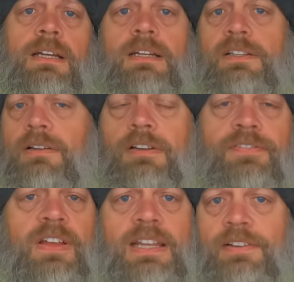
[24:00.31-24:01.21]
You're going to
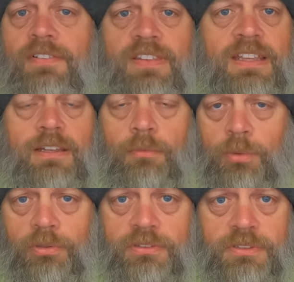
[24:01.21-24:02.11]
find everything in the
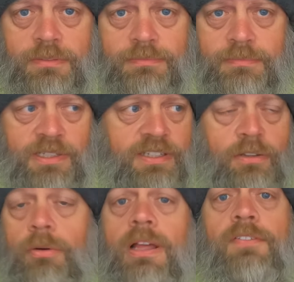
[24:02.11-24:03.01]
world that
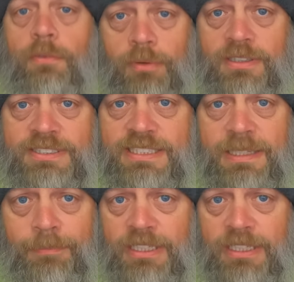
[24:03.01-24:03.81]
you'll ever want to see.